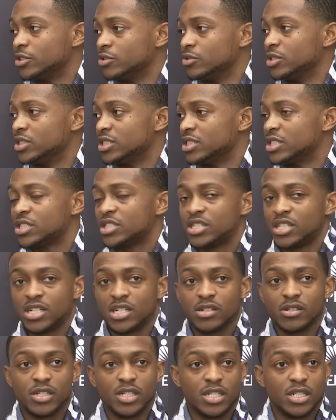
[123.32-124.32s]
duties this
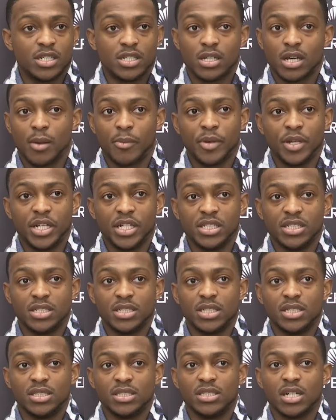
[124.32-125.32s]
year, and I mean he's
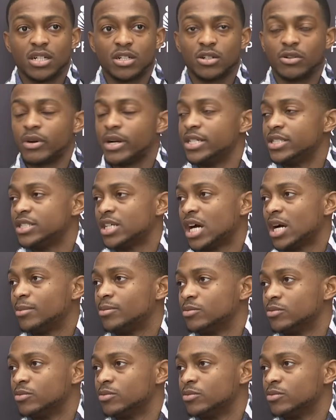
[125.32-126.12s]
he's done a great job,